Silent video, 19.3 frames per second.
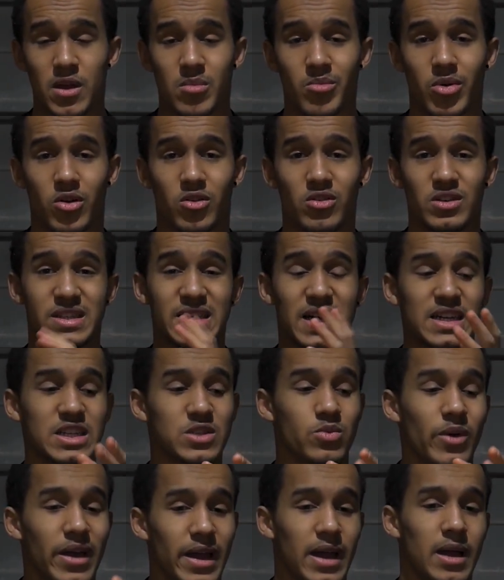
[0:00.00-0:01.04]
Because that is
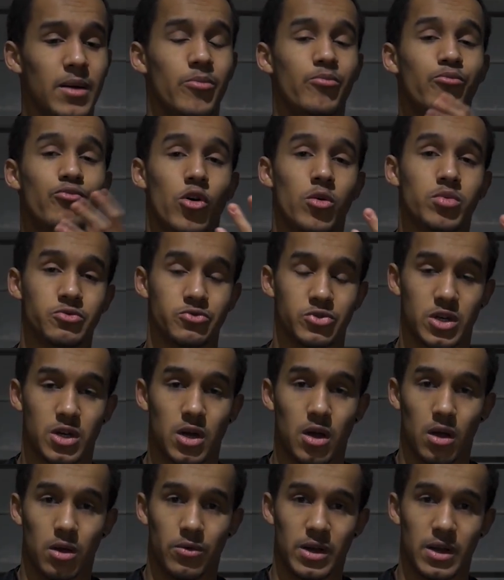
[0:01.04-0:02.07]
where problems
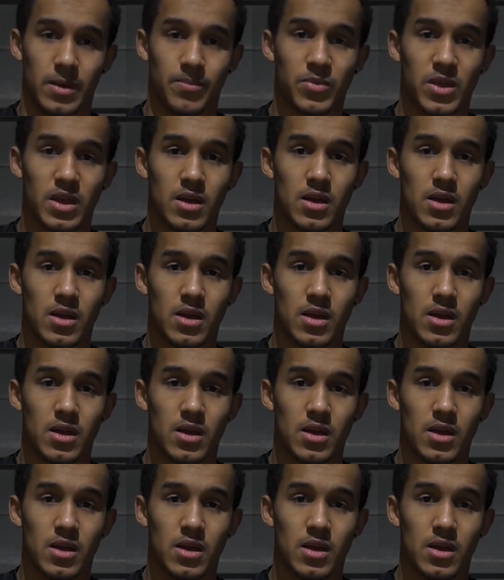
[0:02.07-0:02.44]
occur, right?